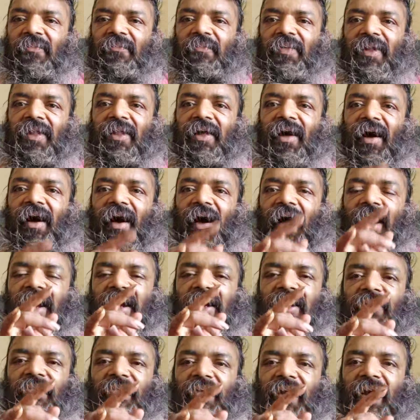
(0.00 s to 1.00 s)
with the
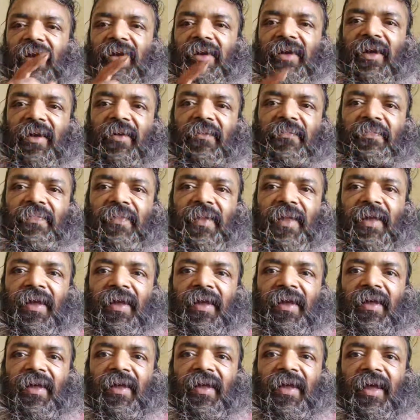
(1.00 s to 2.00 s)
height vector
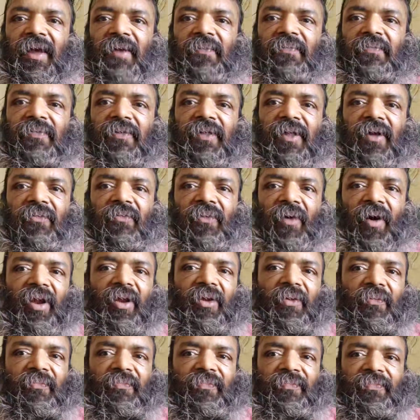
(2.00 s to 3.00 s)
gives the
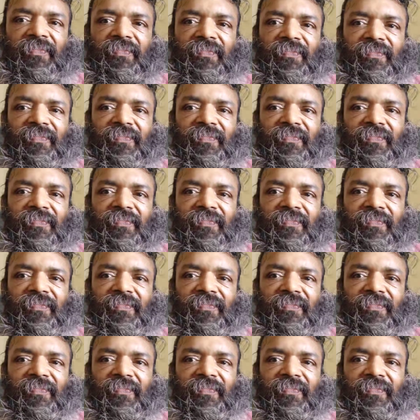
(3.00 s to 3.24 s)
volume.